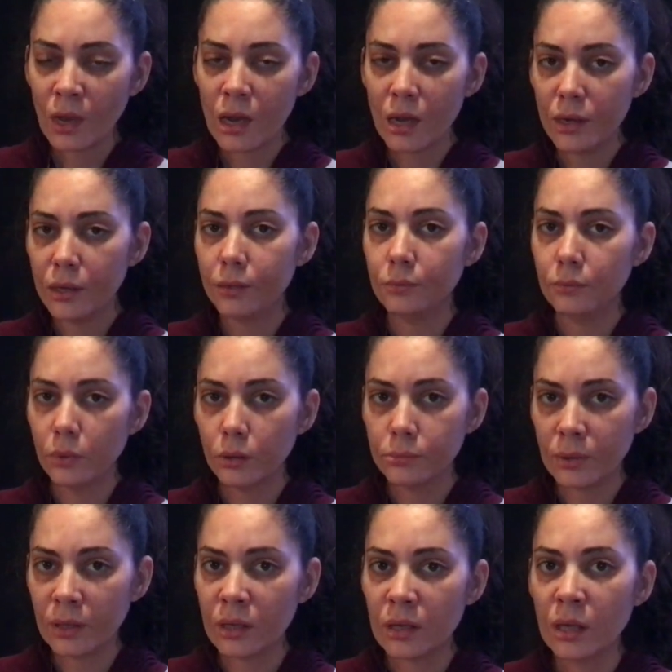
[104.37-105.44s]
and it will
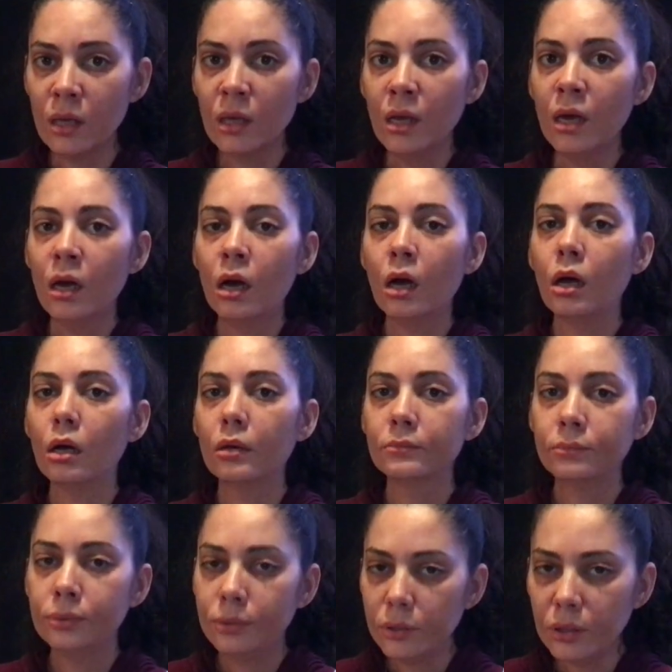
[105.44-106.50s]
be
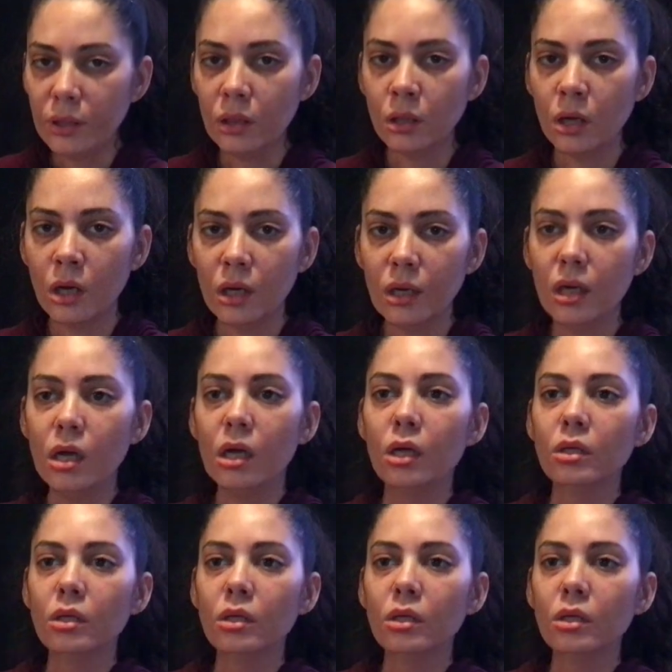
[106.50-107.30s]
pretty long.